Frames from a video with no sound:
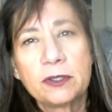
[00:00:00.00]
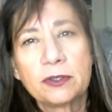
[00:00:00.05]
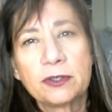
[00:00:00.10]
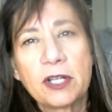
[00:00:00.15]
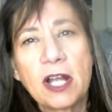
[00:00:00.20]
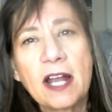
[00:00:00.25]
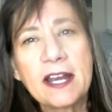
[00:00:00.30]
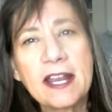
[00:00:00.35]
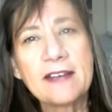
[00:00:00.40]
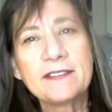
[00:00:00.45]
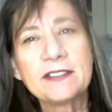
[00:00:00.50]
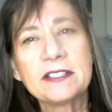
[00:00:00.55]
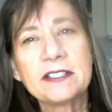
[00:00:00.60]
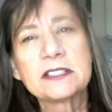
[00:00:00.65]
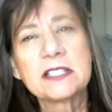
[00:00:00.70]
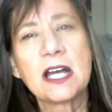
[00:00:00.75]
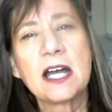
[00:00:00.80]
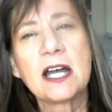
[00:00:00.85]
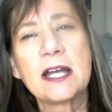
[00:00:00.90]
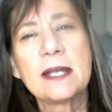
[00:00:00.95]
you're not
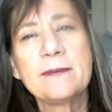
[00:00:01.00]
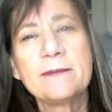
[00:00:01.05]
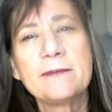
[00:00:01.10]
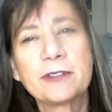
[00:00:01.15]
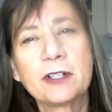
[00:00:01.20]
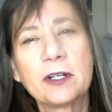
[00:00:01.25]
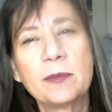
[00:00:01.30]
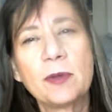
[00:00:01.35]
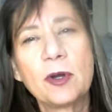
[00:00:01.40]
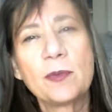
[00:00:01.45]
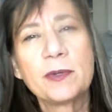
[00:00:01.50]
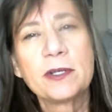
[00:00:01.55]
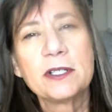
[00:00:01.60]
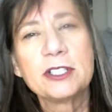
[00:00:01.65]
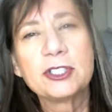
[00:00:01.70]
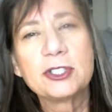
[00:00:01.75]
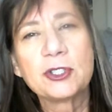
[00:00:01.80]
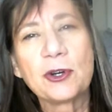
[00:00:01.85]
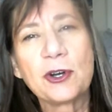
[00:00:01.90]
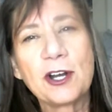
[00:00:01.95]
having time for a
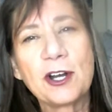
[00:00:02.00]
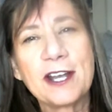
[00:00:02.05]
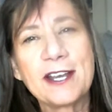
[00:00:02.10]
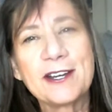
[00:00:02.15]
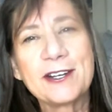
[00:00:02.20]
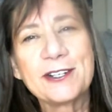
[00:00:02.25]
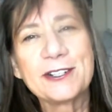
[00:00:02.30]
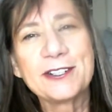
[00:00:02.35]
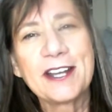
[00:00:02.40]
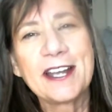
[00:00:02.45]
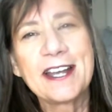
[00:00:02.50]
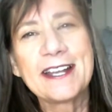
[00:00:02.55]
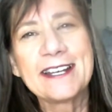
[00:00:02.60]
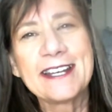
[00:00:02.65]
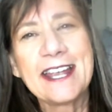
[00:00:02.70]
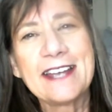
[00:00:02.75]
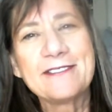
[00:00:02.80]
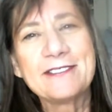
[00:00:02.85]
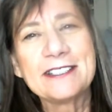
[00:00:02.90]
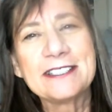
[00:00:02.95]
moment of joy or you're
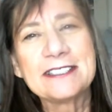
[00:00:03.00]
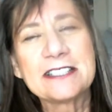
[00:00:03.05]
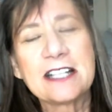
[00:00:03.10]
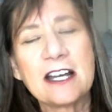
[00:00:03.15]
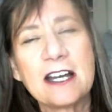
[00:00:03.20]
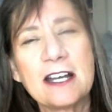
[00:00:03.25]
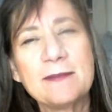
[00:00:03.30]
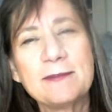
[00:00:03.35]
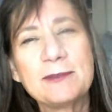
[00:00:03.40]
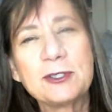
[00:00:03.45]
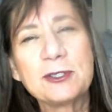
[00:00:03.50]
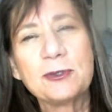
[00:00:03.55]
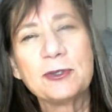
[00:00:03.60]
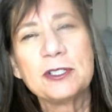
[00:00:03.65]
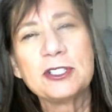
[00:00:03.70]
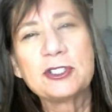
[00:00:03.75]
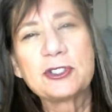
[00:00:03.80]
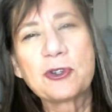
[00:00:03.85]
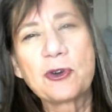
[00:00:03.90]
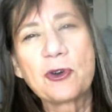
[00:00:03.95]
not having time to
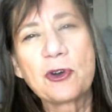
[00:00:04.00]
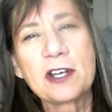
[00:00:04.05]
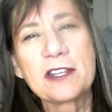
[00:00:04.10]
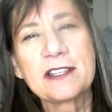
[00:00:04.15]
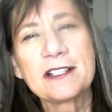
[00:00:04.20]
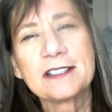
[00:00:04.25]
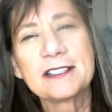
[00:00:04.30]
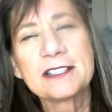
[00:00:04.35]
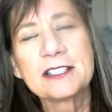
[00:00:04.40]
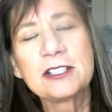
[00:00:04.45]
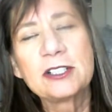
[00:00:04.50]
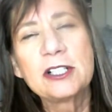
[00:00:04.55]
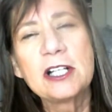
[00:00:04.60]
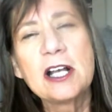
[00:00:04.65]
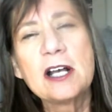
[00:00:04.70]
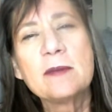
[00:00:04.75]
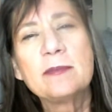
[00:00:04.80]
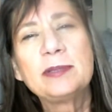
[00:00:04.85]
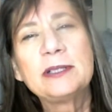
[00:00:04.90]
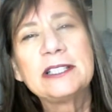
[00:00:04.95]
enjoy the little
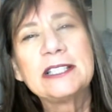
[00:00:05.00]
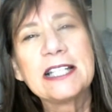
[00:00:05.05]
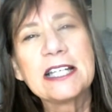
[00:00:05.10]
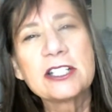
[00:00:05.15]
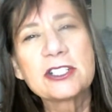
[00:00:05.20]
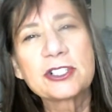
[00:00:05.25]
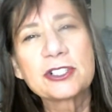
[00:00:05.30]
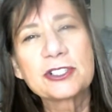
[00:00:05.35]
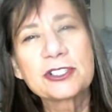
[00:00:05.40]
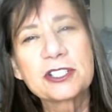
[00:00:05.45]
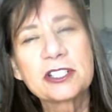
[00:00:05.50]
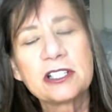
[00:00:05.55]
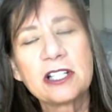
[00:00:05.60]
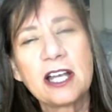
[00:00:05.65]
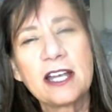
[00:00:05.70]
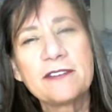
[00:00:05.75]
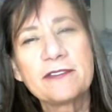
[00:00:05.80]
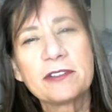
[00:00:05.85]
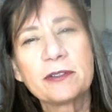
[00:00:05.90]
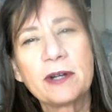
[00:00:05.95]
pleasures in
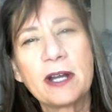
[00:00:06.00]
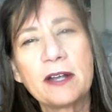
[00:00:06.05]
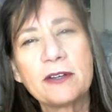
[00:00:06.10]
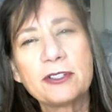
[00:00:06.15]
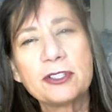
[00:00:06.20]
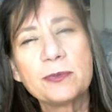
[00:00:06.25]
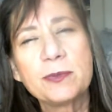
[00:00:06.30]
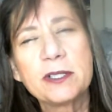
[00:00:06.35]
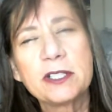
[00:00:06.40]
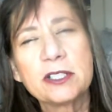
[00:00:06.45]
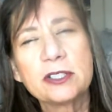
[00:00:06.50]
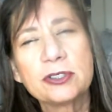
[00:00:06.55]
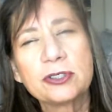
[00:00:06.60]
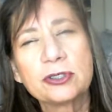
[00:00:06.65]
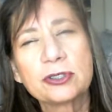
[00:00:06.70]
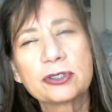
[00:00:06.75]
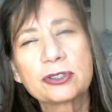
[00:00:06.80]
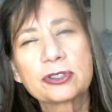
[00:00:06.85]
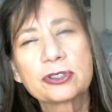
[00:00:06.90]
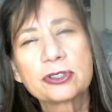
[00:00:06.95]
life around you because
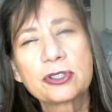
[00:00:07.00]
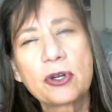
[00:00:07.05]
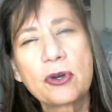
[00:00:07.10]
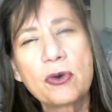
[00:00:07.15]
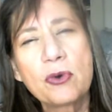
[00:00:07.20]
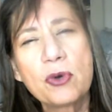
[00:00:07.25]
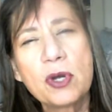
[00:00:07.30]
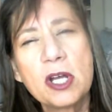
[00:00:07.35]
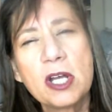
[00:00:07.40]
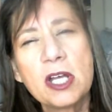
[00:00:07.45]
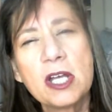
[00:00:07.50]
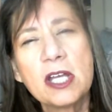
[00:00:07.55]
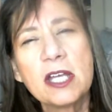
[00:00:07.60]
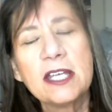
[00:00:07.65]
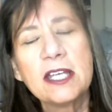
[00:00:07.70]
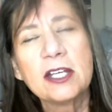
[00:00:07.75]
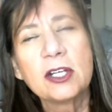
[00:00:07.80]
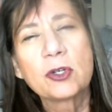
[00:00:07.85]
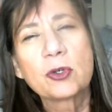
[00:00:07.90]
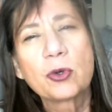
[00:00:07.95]
you're so
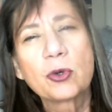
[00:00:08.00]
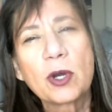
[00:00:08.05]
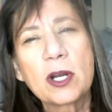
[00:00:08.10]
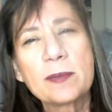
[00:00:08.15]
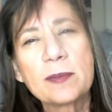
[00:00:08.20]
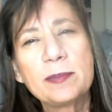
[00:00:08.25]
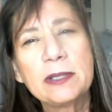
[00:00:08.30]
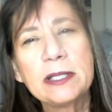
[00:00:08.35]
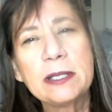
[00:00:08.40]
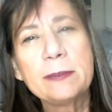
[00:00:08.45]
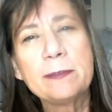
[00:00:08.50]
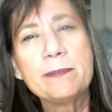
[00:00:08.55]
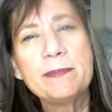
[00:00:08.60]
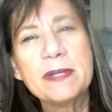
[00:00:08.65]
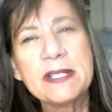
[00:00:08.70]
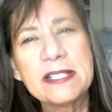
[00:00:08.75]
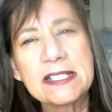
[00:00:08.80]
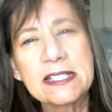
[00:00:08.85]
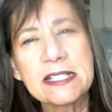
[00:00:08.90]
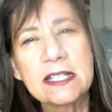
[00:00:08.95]
incredibly
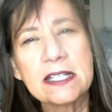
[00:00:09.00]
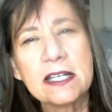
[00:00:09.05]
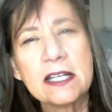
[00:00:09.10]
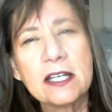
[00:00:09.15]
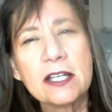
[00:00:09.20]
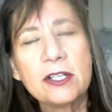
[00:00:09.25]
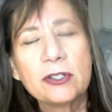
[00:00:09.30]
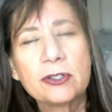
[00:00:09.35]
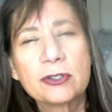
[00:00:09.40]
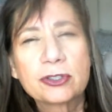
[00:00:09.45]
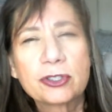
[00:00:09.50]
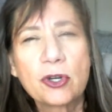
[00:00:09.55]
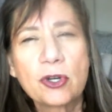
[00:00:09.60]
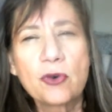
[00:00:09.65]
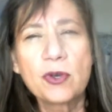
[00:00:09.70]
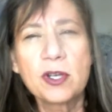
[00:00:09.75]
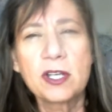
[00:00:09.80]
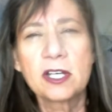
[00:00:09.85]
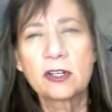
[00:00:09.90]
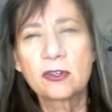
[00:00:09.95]
busy. You're
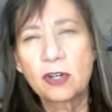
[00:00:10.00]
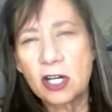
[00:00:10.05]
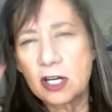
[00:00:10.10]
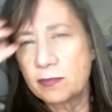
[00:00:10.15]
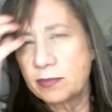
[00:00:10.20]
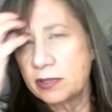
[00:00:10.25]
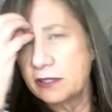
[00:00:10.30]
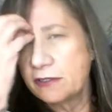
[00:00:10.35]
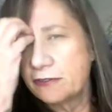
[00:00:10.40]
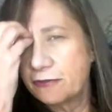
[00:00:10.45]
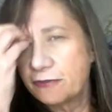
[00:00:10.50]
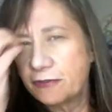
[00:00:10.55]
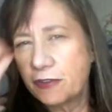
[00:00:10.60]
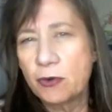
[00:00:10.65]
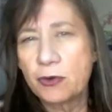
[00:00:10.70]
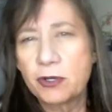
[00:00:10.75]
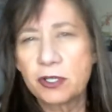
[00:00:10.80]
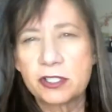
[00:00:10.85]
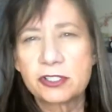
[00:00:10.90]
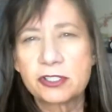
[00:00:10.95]
so incredibly
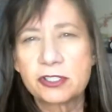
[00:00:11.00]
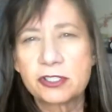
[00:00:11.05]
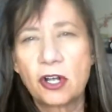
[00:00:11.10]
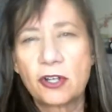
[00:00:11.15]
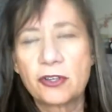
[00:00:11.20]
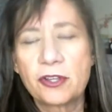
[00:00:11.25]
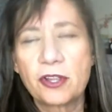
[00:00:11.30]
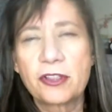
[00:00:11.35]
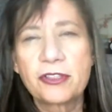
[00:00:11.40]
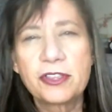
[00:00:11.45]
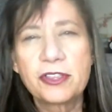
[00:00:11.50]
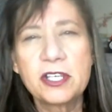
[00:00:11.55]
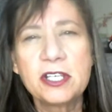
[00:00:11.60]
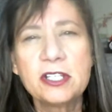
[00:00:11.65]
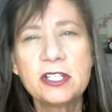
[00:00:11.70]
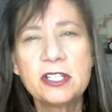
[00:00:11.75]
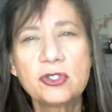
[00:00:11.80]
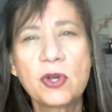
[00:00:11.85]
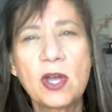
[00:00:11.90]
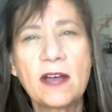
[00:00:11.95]
focused on the
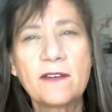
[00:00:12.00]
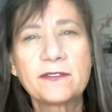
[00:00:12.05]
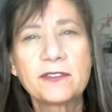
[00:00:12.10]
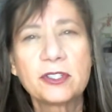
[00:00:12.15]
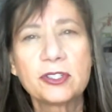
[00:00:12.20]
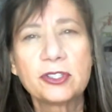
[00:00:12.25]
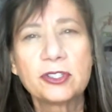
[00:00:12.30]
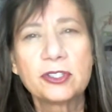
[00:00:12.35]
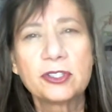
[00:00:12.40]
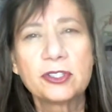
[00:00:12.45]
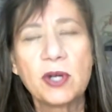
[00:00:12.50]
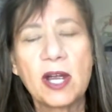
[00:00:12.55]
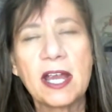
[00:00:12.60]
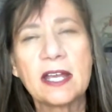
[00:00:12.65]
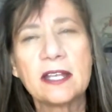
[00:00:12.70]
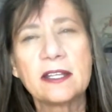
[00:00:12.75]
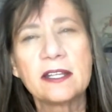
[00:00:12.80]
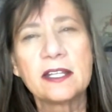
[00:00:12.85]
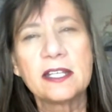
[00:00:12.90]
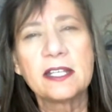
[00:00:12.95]
things you have to do
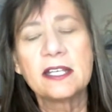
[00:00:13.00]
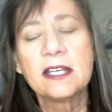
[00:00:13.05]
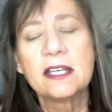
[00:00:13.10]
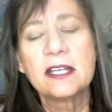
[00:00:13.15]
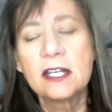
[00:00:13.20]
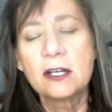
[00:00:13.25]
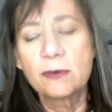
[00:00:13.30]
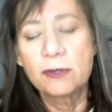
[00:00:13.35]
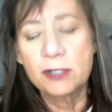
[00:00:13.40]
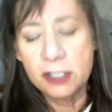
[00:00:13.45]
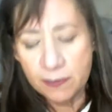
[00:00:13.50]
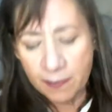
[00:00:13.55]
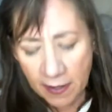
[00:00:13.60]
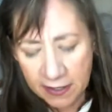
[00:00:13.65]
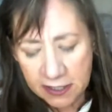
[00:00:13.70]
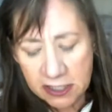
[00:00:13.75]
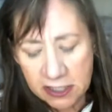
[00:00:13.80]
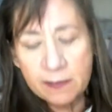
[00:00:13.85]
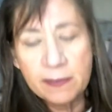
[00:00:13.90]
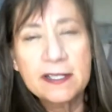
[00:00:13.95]
and the
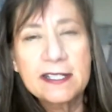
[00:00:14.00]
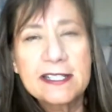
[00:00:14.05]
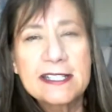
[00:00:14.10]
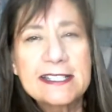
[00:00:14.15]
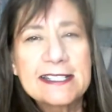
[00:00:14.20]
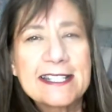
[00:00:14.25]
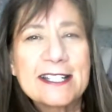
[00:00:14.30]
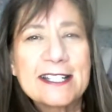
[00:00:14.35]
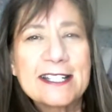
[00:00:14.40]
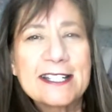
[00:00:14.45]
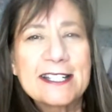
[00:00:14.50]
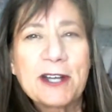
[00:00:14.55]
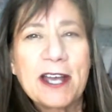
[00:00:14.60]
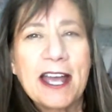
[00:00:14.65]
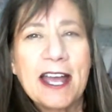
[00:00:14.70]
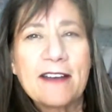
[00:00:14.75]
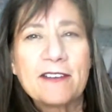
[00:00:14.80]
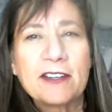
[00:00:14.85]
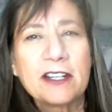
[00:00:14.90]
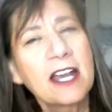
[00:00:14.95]
responsibilities that
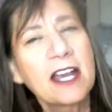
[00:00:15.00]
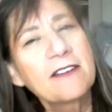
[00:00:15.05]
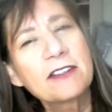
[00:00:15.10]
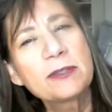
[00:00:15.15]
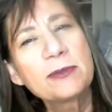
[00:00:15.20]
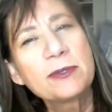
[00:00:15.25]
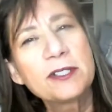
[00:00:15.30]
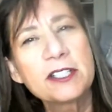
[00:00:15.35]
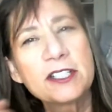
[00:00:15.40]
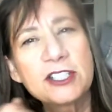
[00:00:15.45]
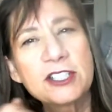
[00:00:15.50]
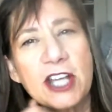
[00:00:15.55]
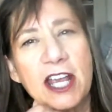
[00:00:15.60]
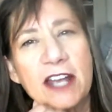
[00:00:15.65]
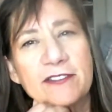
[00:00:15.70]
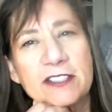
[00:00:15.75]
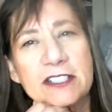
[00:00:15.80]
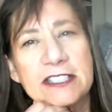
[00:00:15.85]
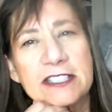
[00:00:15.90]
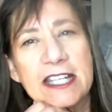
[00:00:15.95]
you have and everyone that
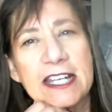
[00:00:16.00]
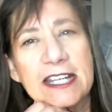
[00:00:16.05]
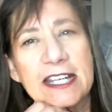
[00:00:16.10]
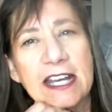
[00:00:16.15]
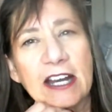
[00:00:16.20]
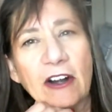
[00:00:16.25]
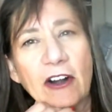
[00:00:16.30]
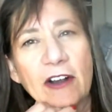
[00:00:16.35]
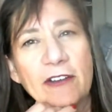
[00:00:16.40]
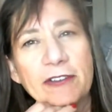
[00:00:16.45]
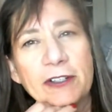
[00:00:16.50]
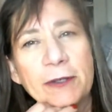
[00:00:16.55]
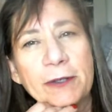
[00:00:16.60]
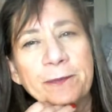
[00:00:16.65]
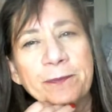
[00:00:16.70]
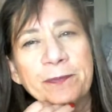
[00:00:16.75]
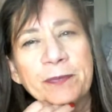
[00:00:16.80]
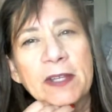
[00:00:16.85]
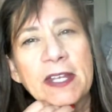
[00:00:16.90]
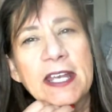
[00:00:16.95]
you have to take care of.
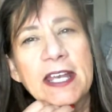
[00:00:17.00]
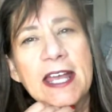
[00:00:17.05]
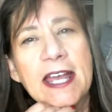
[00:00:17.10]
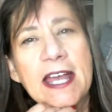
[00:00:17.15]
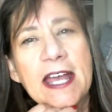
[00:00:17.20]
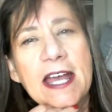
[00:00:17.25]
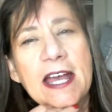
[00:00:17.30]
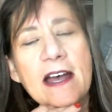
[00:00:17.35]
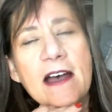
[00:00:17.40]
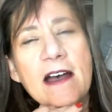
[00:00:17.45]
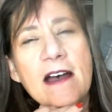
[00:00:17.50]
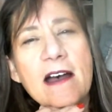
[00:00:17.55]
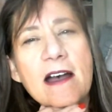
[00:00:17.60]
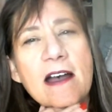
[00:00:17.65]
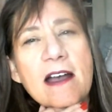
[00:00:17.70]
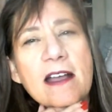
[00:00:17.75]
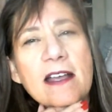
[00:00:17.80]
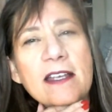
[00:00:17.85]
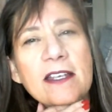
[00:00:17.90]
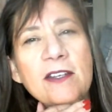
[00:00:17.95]

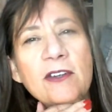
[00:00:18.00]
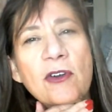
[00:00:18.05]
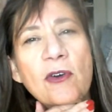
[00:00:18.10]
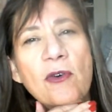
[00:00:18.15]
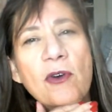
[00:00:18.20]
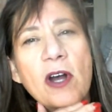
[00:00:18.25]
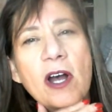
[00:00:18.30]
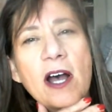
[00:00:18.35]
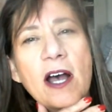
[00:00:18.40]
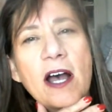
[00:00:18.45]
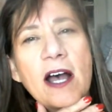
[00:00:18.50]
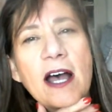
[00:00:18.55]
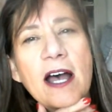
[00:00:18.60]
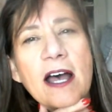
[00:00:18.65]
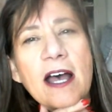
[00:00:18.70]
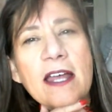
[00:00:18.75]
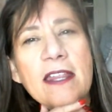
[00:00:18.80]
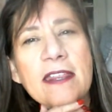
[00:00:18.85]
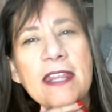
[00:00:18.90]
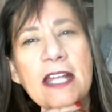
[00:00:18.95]
You know,
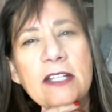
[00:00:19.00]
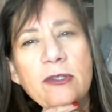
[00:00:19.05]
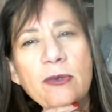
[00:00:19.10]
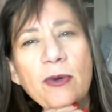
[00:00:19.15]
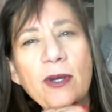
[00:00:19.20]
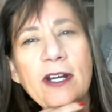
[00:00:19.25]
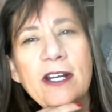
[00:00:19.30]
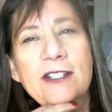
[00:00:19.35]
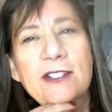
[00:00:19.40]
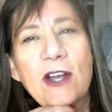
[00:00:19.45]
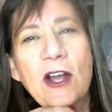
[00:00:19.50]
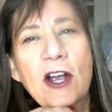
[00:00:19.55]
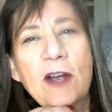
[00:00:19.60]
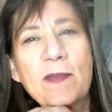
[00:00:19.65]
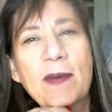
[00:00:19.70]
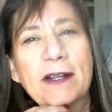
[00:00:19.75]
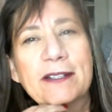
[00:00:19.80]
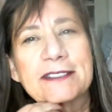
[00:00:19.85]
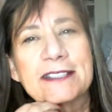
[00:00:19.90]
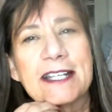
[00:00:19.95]
that's what we're going to talk
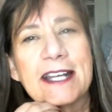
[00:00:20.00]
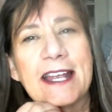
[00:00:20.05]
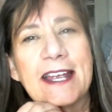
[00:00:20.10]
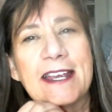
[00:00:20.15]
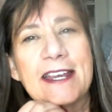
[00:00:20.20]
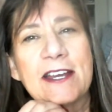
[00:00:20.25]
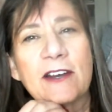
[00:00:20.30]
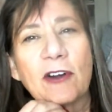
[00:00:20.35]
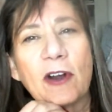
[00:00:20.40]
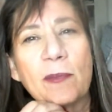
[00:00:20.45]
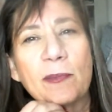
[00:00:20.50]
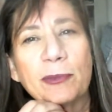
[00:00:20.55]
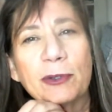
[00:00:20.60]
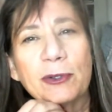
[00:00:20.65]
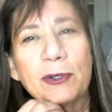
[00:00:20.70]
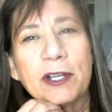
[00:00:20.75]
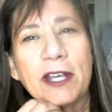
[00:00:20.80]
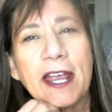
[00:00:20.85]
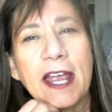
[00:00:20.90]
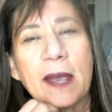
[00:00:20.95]
about today here on
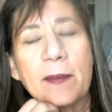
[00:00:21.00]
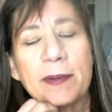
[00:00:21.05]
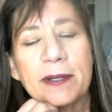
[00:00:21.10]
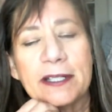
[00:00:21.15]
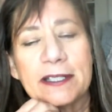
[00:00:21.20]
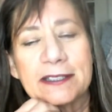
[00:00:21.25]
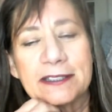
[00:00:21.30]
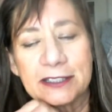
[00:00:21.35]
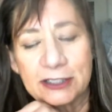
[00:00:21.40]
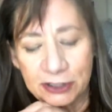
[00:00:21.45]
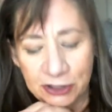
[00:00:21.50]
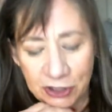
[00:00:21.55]
Brewing Happiness,